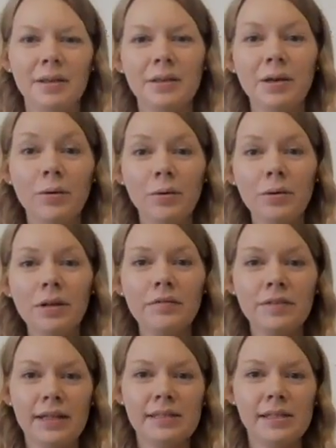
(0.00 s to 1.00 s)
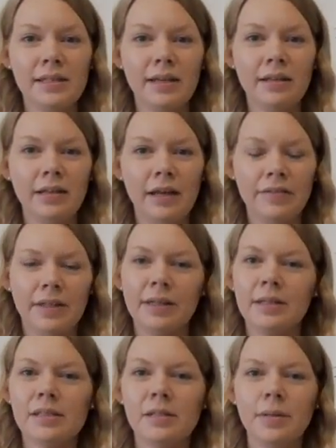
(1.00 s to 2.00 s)
The goal of lesson 11
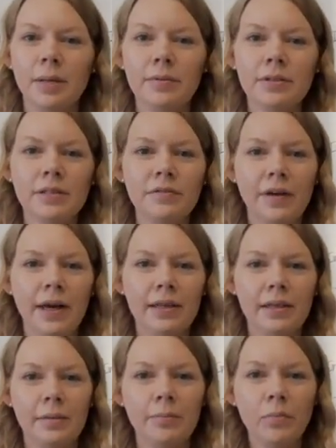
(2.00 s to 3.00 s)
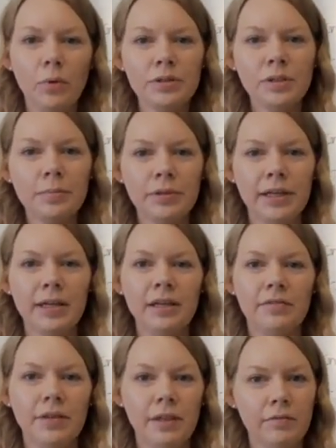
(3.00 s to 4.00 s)
is to be able to find the
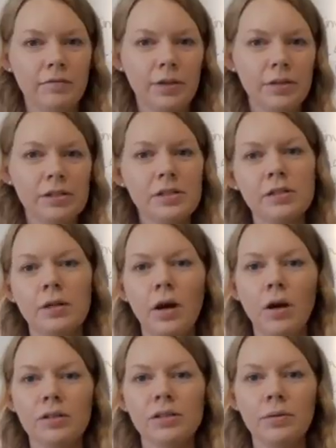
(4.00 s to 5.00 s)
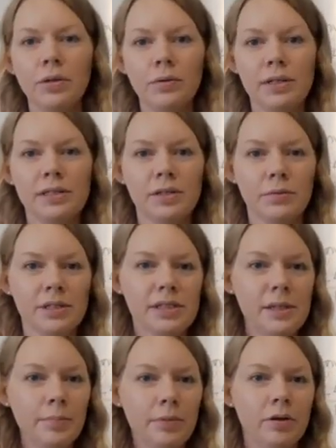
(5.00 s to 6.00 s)
multiplicative inverse, also known as the
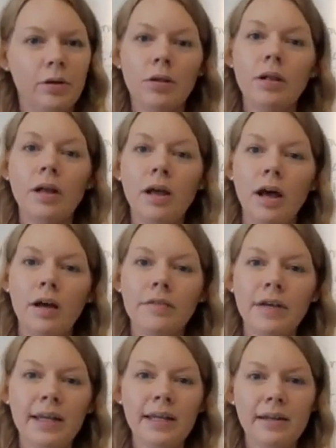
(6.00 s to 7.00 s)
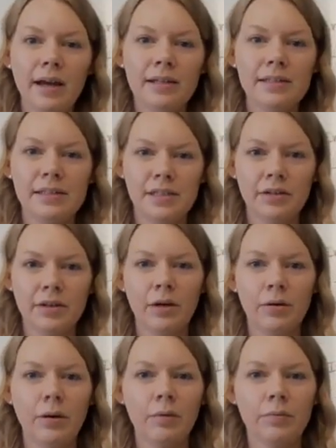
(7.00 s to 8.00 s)
reciprocal, of any
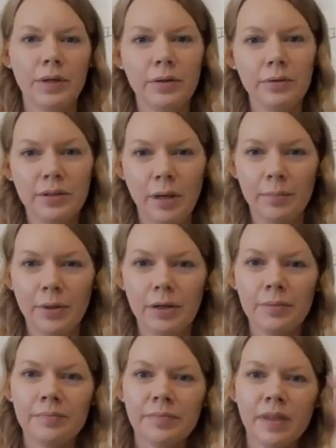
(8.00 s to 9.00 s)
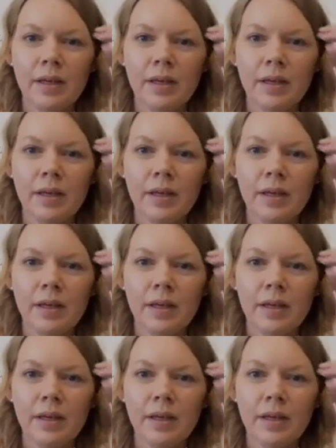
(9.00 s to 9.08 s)
non-zero real number.